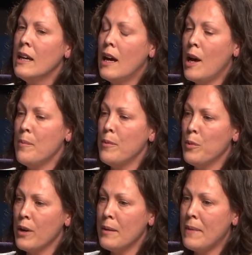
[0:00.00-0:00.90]

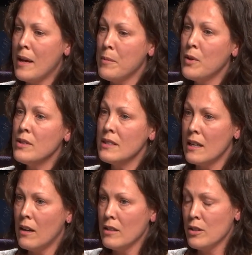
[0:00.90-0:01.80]
marine mammals,
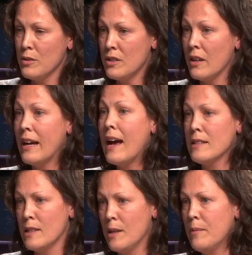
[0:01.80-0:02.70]
and also
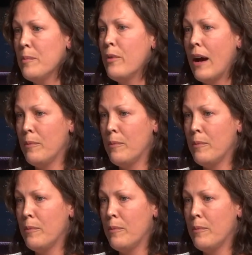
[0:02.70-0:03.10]
sargassum, a brown